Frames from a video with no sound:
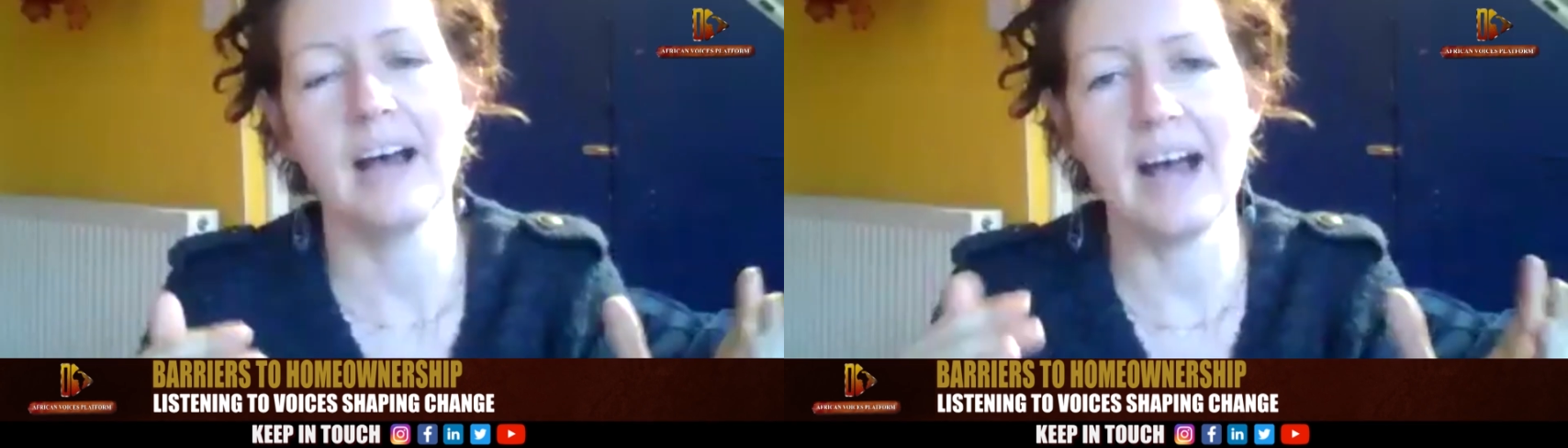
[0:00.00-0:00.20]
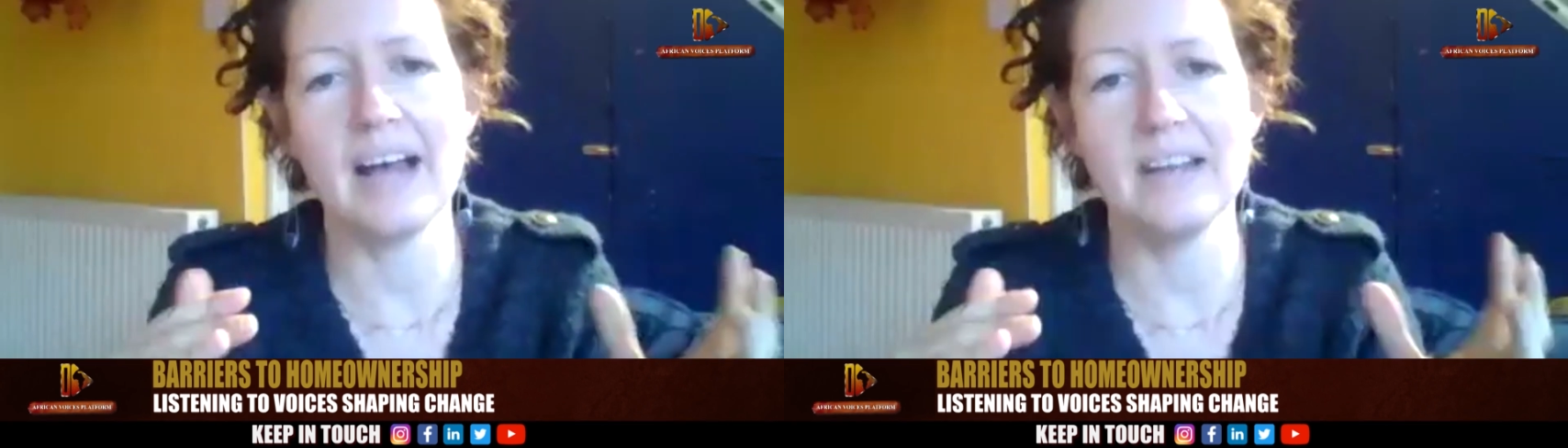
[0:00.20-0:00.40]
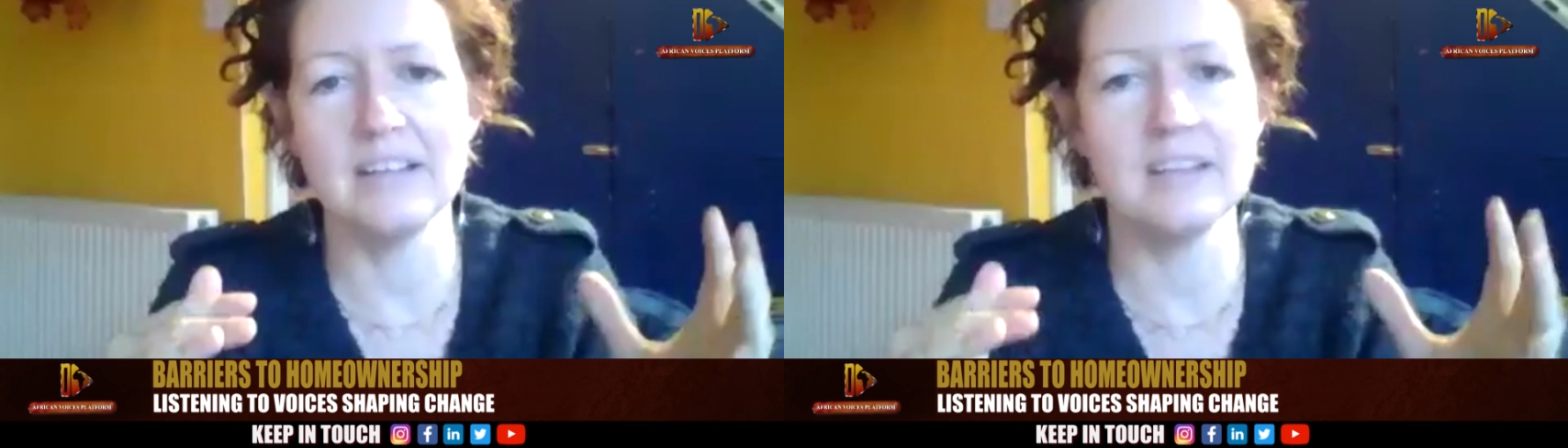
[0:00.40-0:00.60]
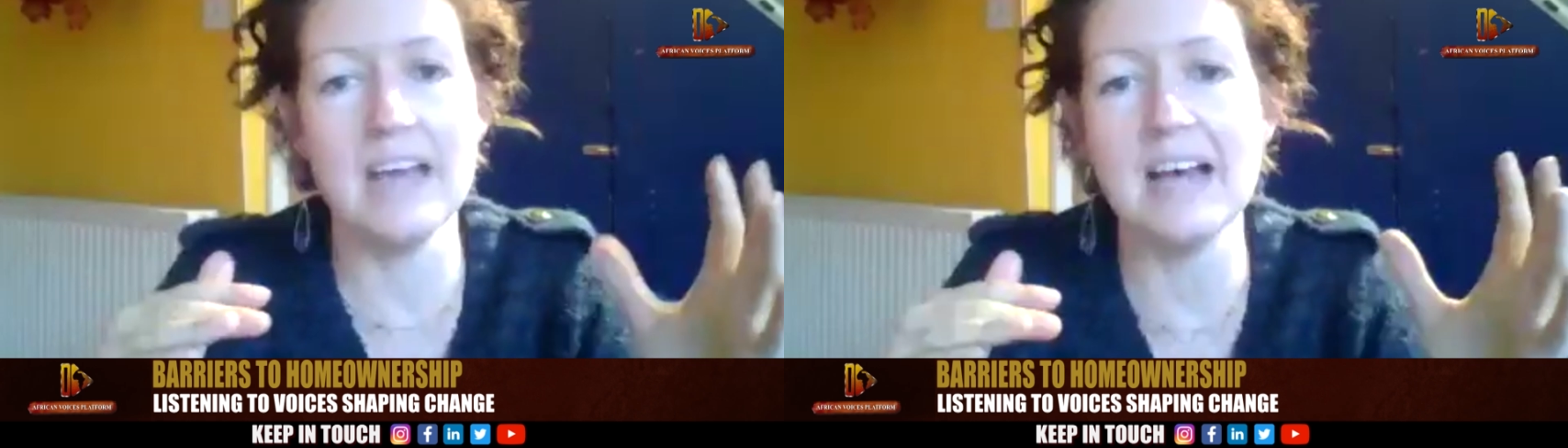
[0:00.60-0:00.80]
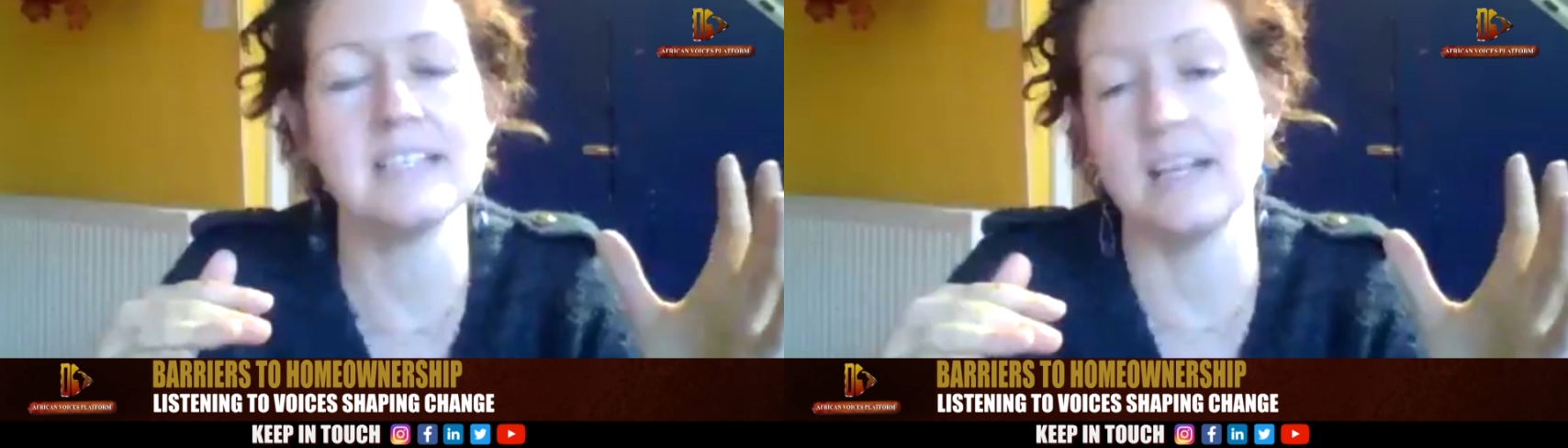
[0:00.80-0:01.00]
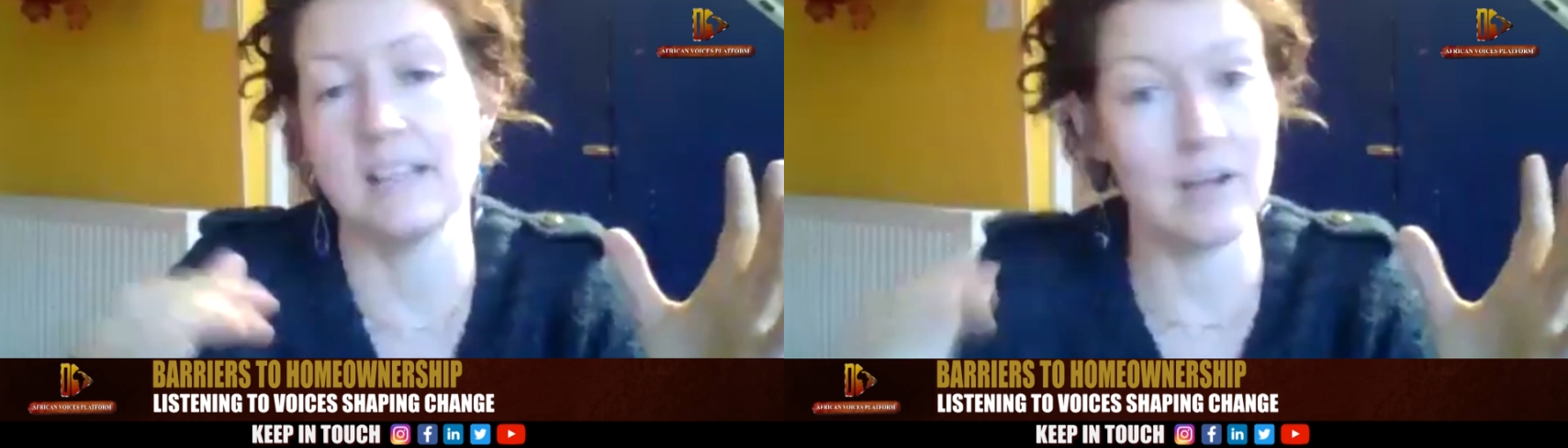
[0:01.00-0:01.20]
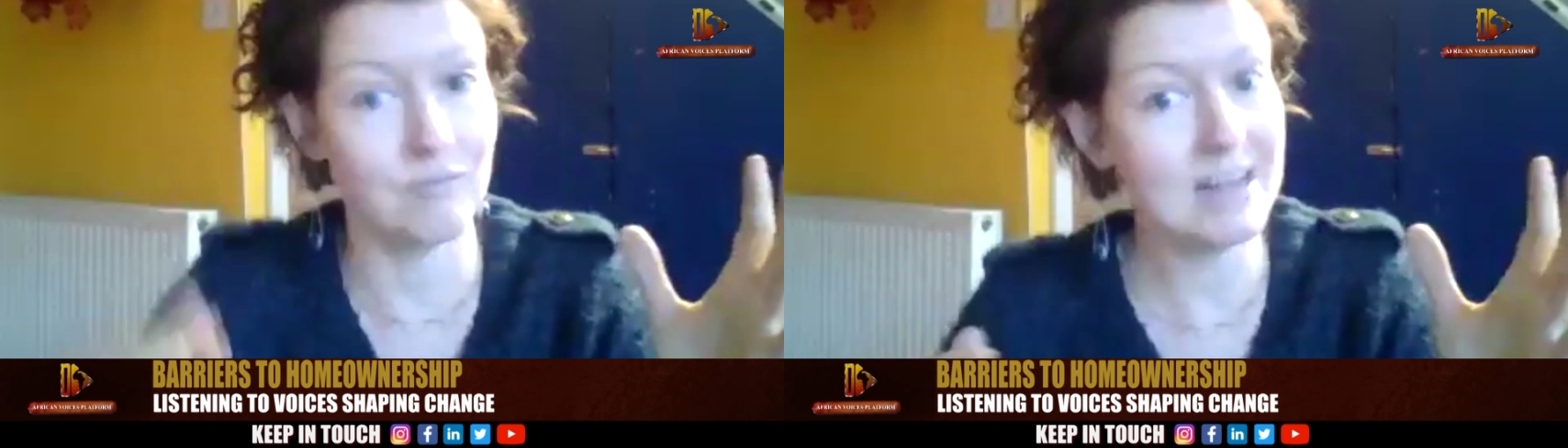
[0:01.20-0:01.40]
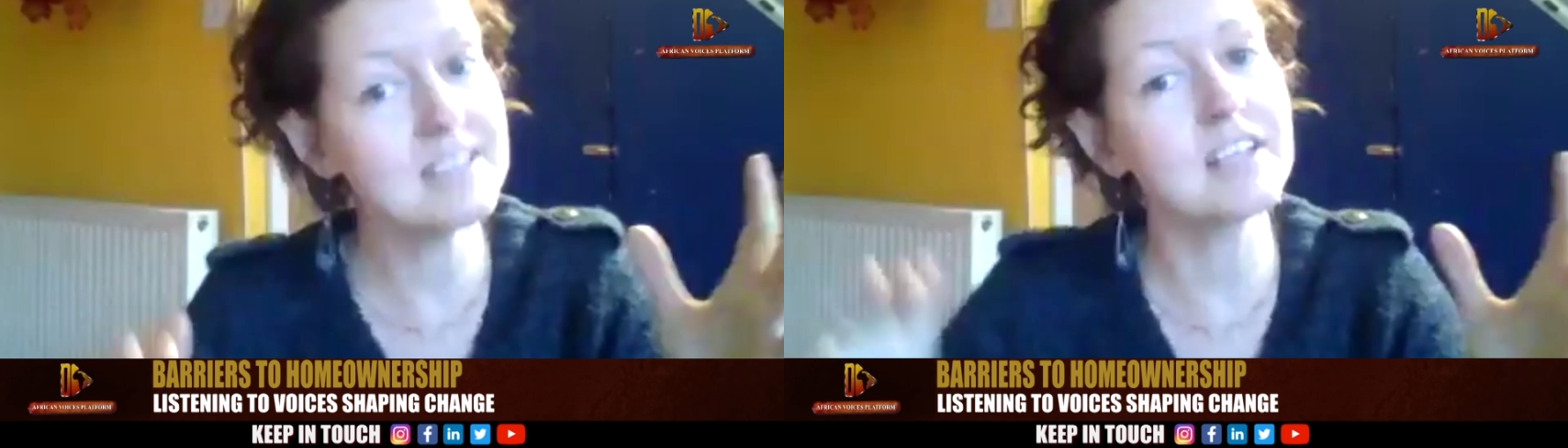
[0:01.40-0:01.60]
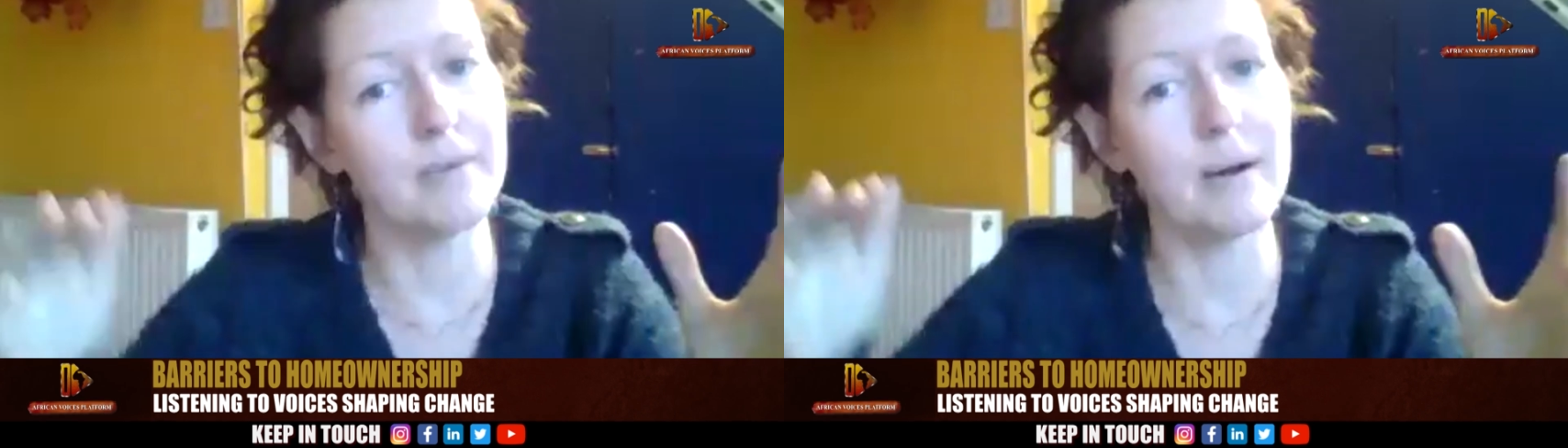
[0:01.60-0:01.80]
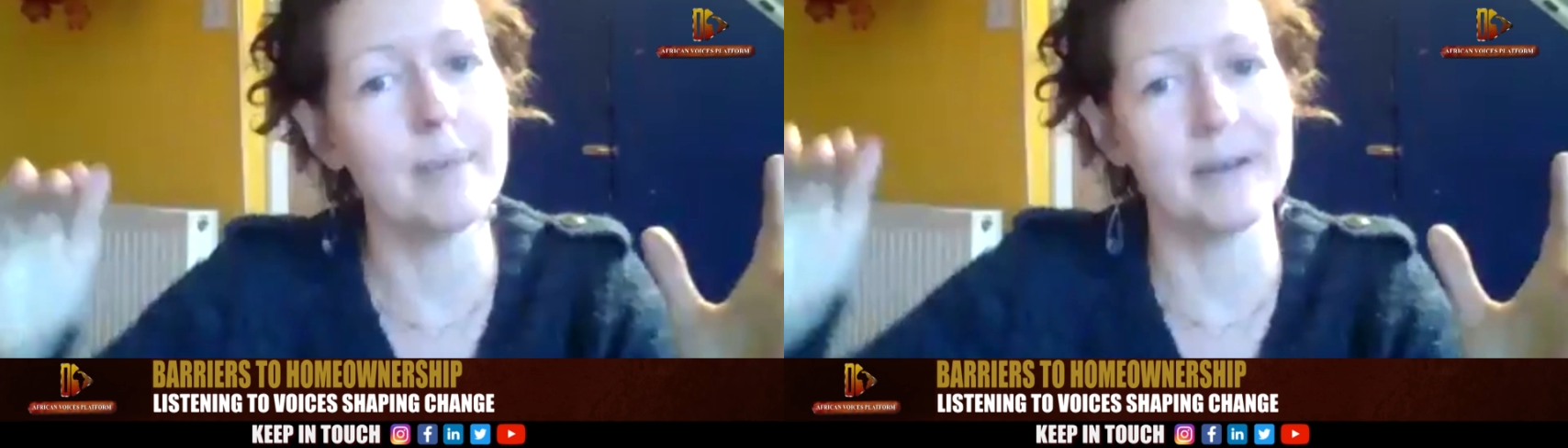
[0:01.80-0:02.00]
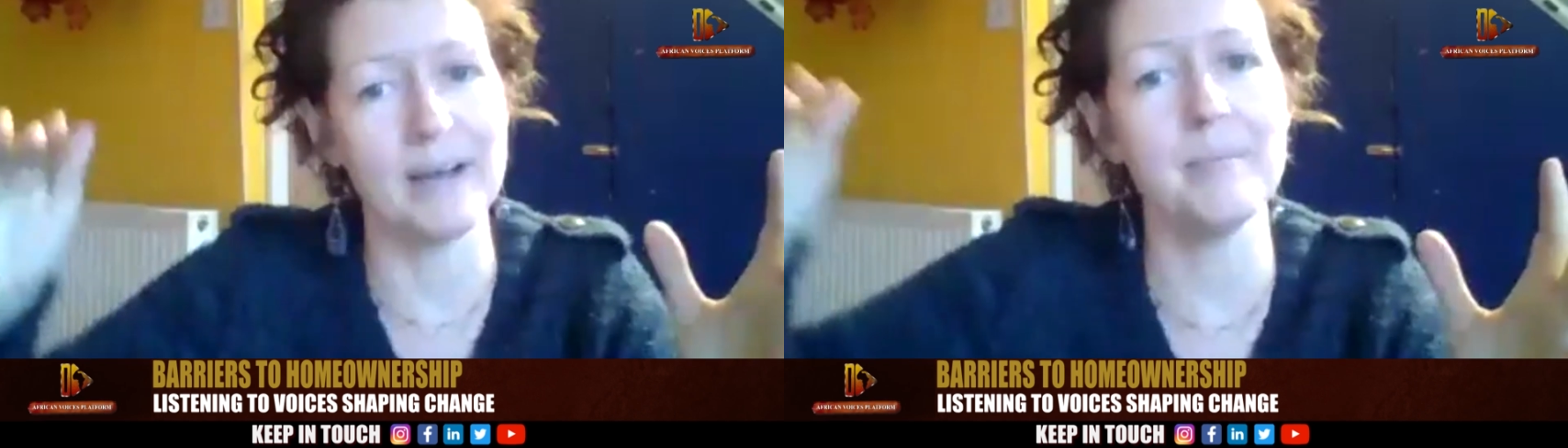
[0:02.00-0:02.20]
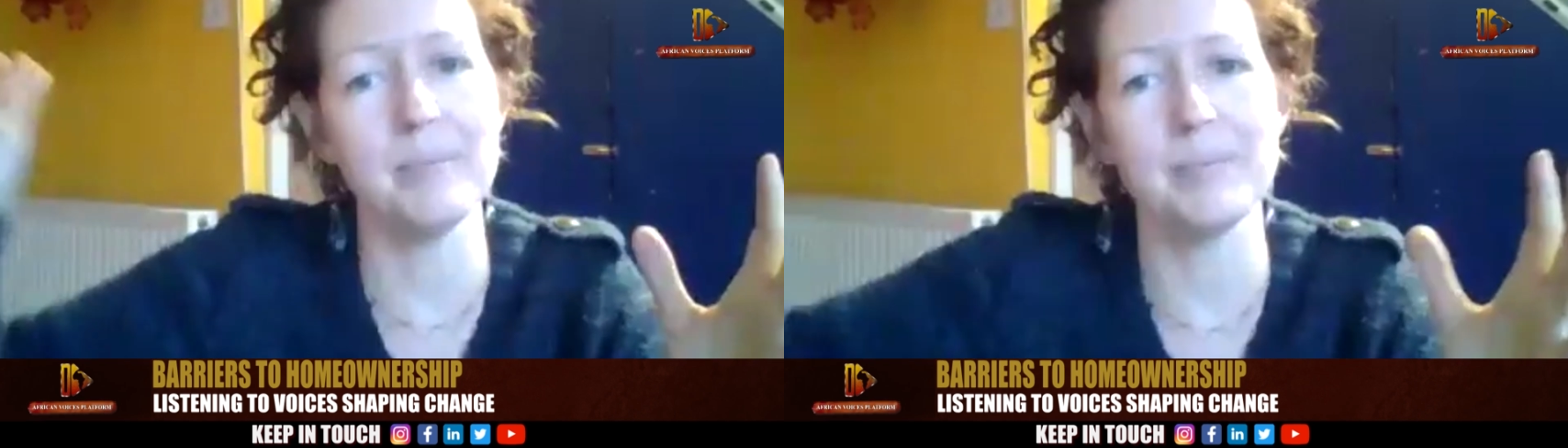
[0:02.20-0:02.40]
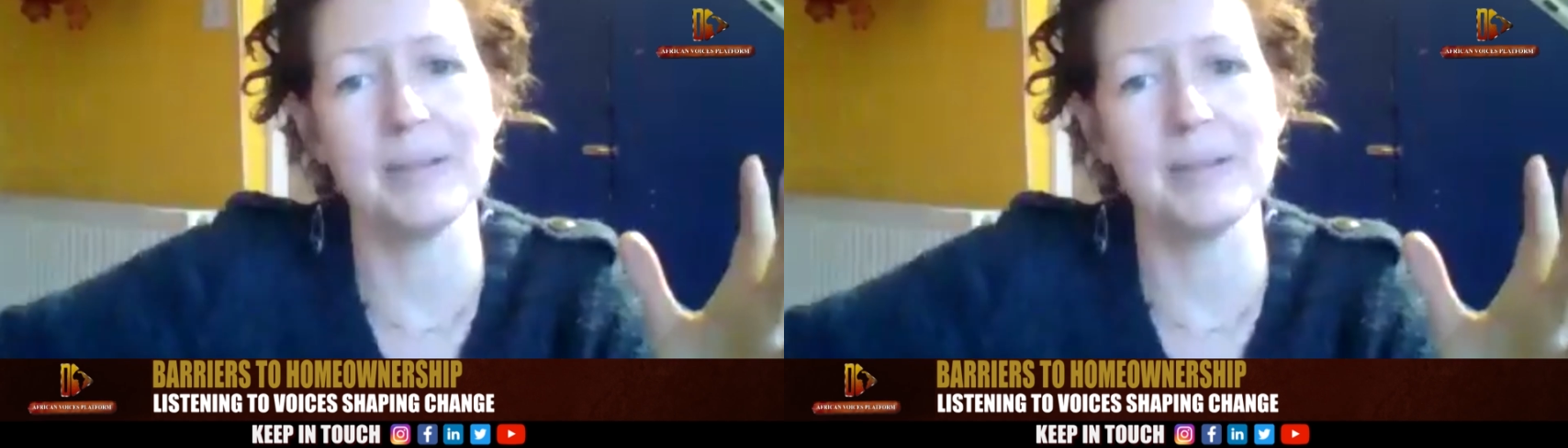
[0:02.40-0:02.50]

and they're seeing their rents go up and up,